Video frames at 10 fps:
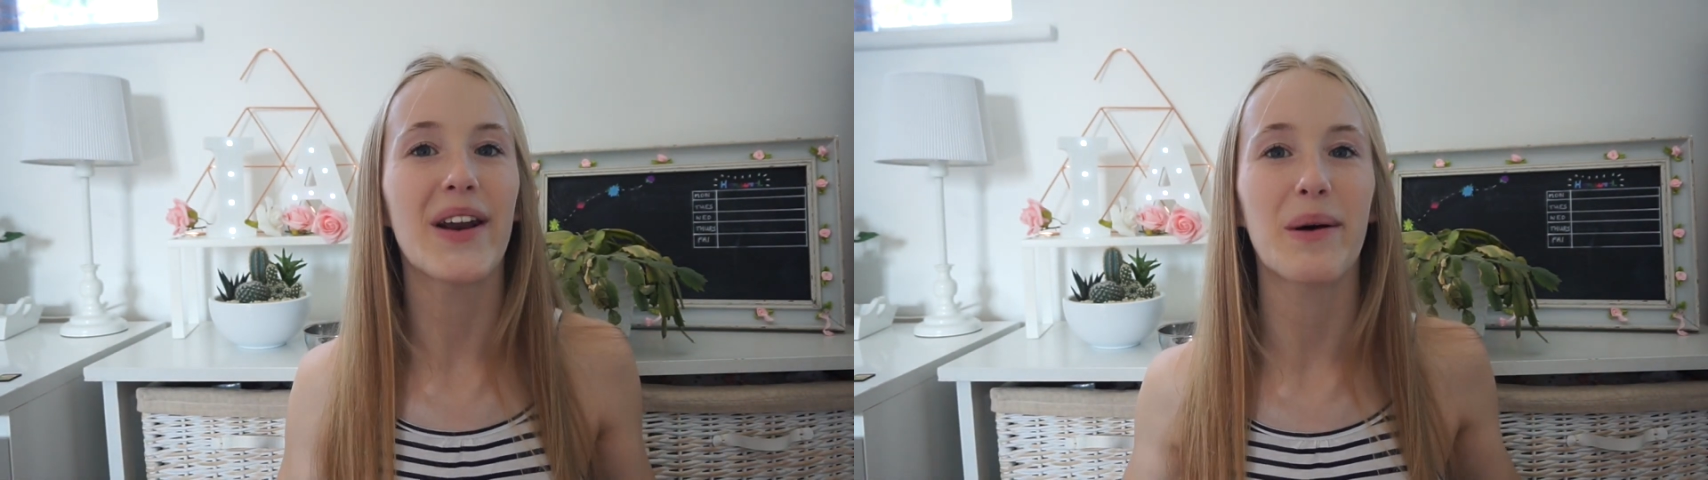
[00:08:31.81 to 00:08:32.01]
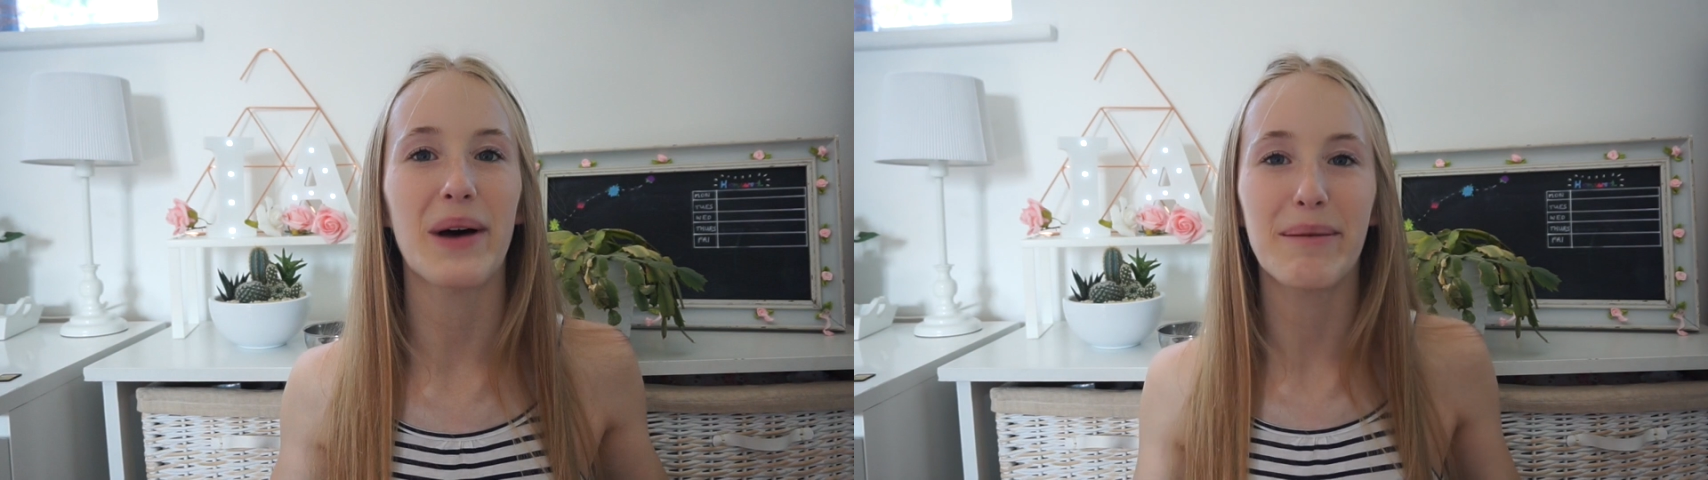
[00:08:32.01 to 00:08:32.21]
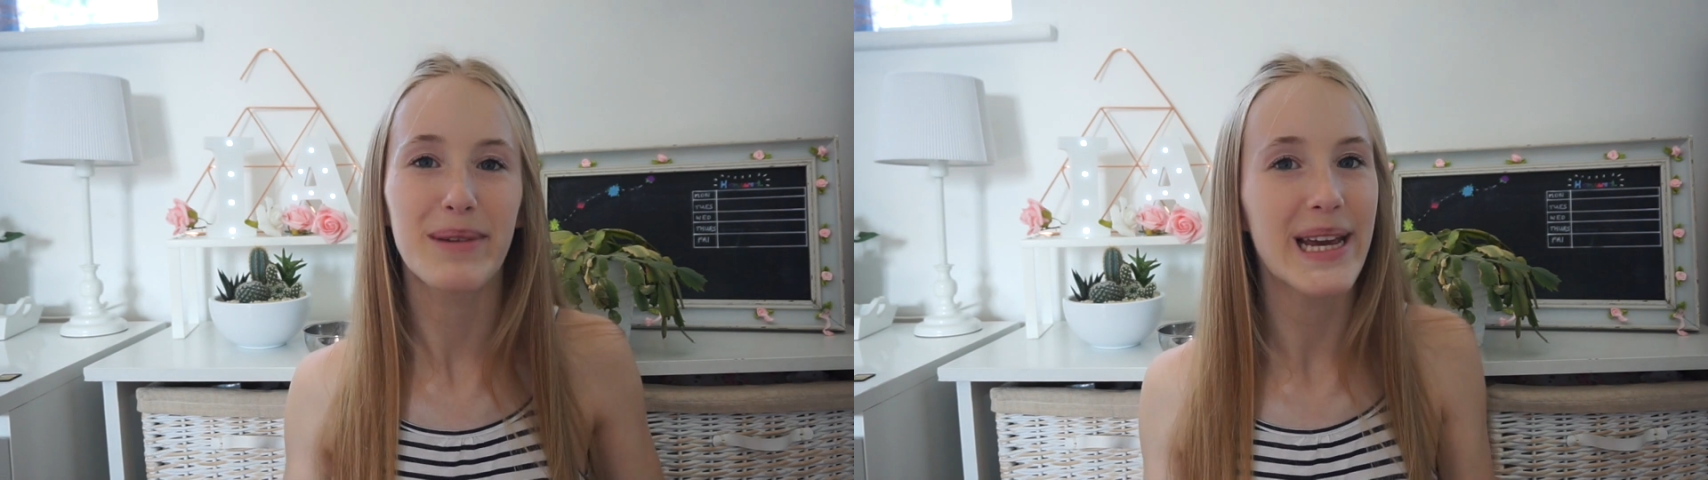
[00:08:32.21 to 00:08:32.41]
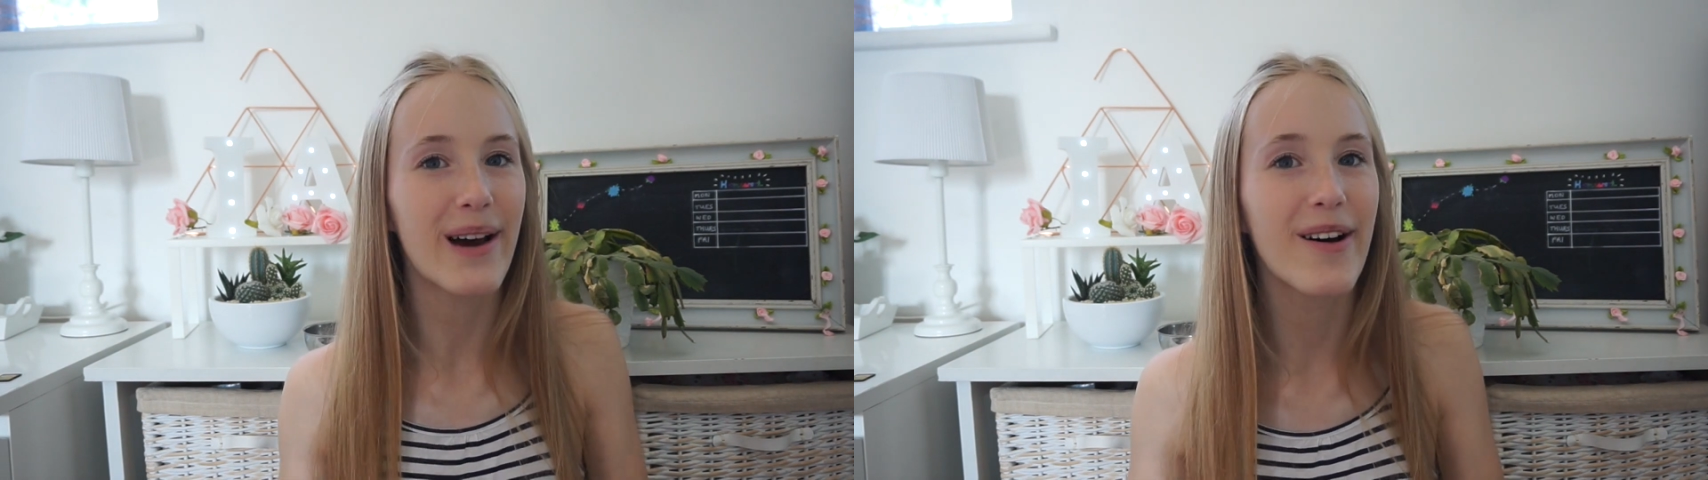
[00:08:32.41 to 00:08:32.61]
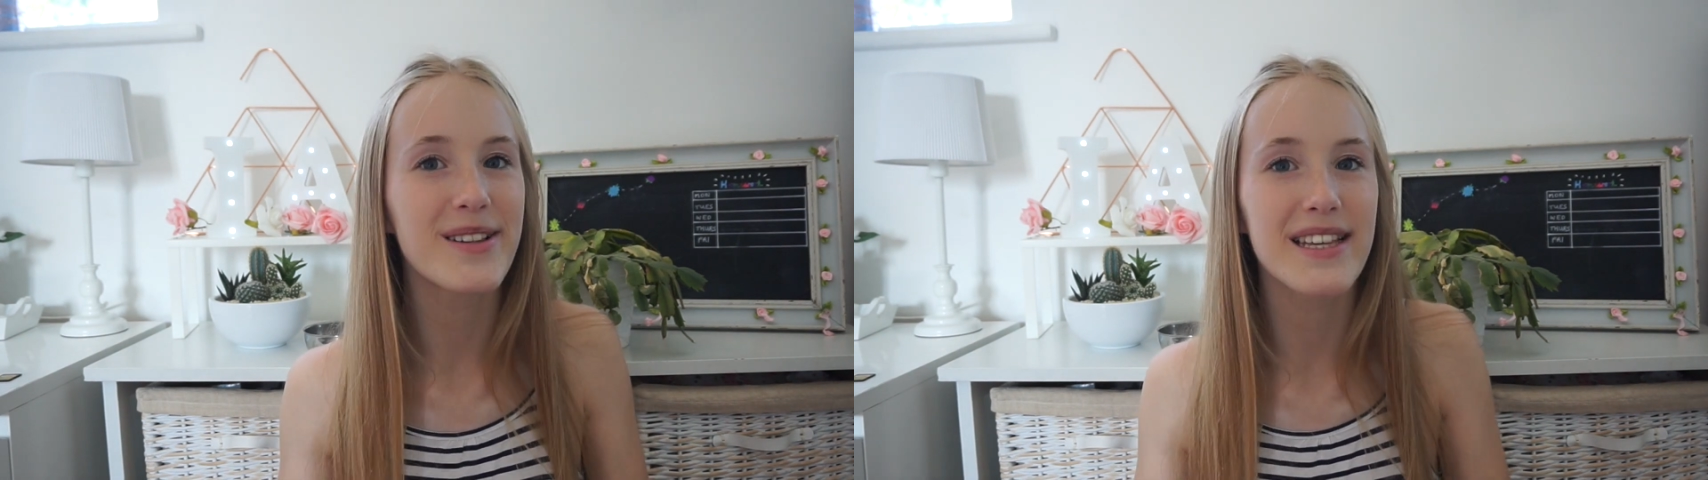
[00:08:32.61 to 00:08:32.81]
I'll happily
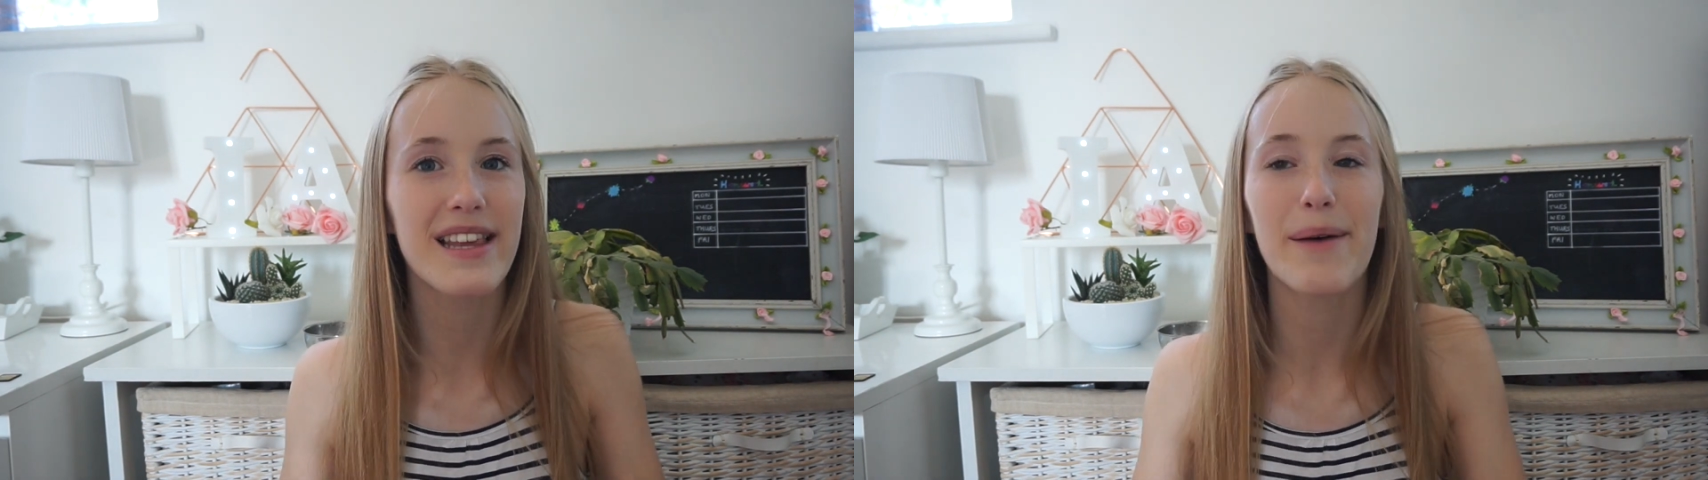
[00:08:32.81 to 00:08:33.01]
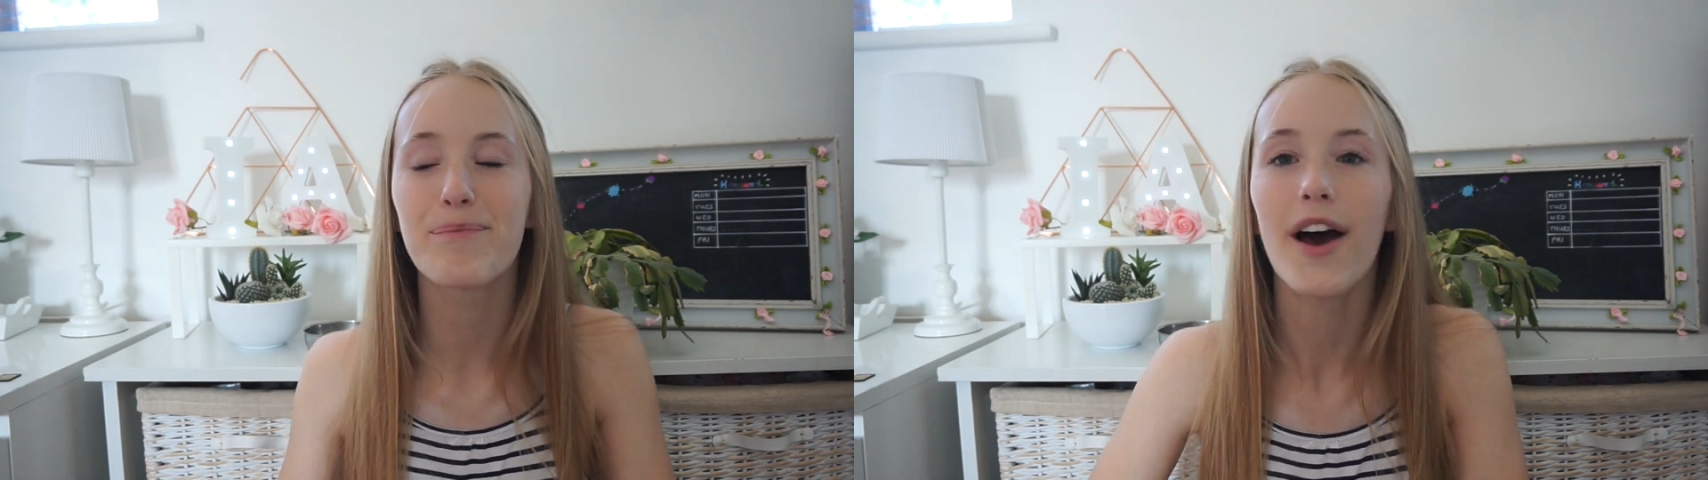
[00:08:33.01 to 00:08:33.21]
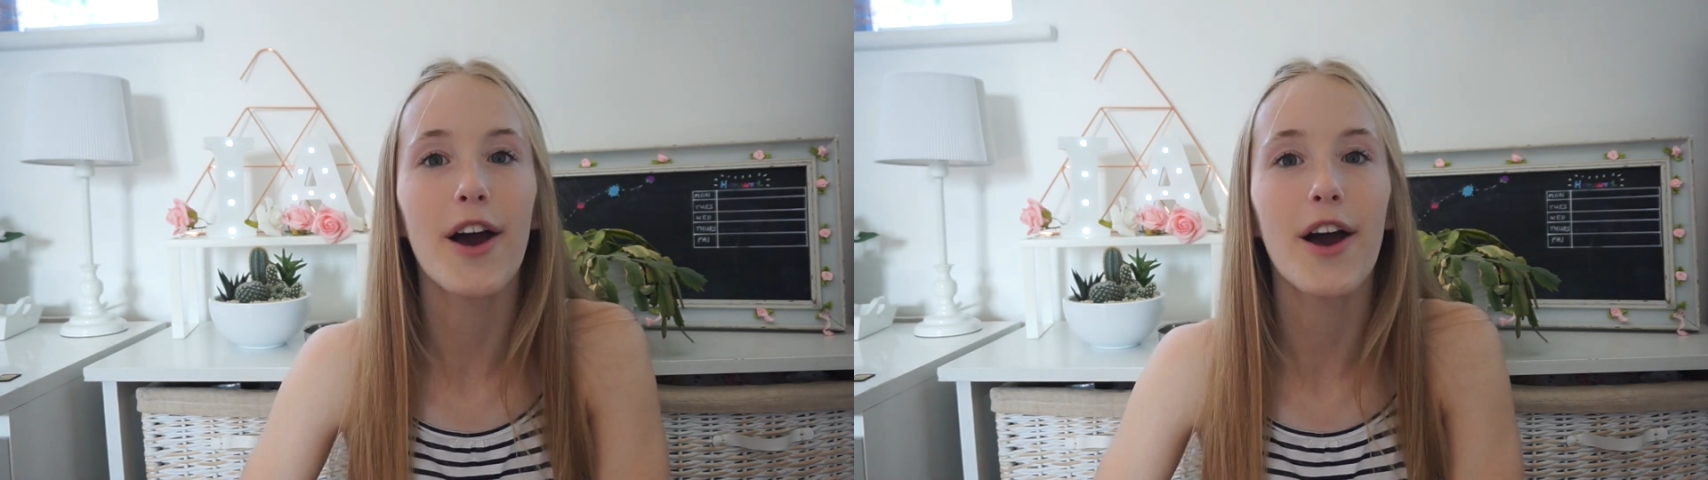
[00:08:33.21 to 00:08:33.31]
answer them.